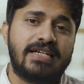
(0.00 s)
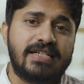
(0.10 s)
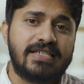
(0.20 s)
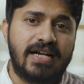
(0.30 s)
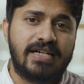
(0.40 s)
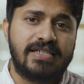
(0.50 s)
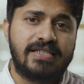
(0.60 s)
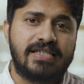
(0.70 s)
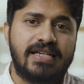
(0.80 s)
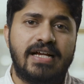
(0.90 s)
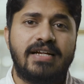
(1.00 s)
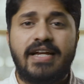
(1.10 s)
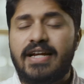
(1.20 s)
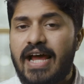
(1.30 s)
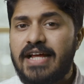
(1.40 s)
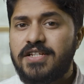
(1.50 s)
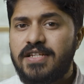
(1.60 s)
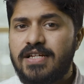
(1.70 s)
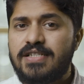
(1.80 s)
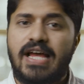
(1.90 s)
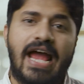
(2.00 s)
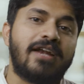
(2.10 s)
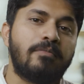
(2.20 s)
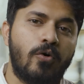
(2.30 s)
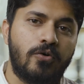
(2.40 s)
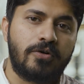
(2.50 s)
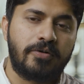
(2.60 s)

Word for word: consultants, data engineers, and more.